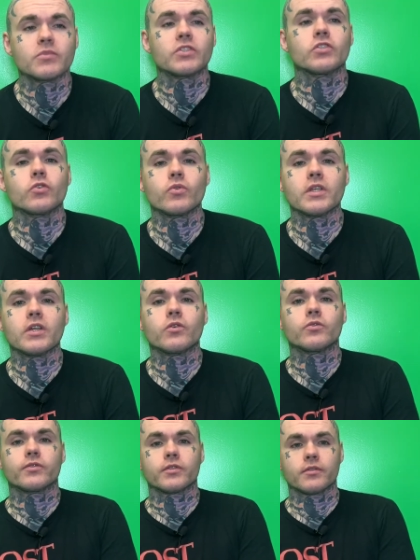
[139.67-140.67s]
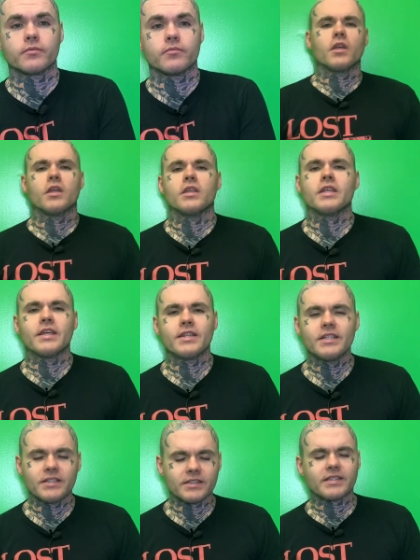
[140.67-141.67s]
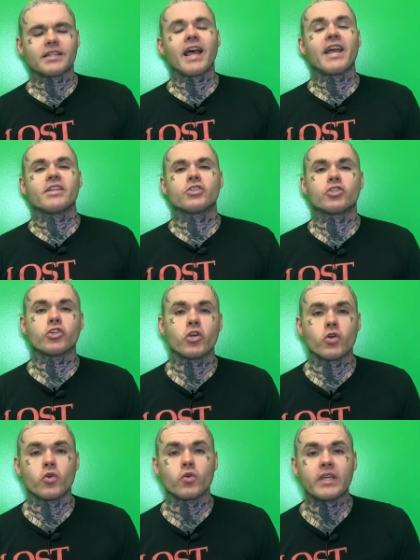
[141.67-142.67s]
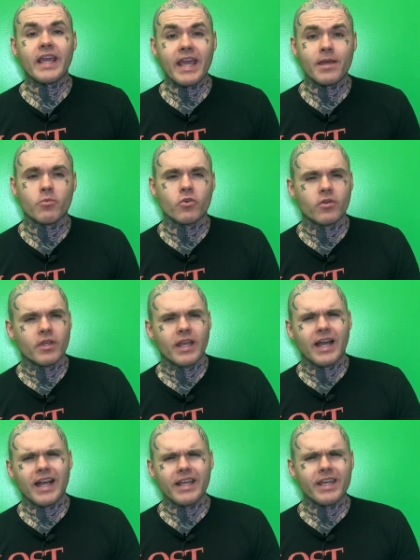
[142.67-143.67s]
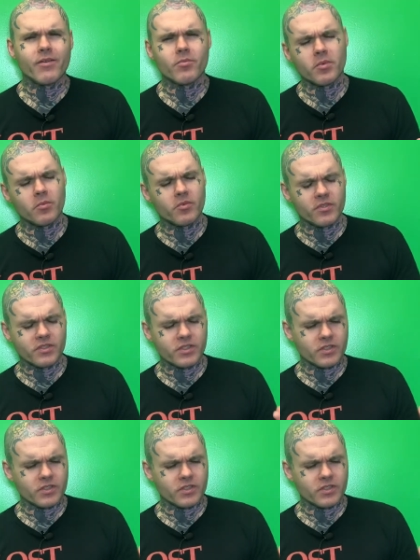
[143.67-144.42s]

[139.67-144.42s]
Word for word: Studios. Yeah, this Sideshow Cable, I can't remember if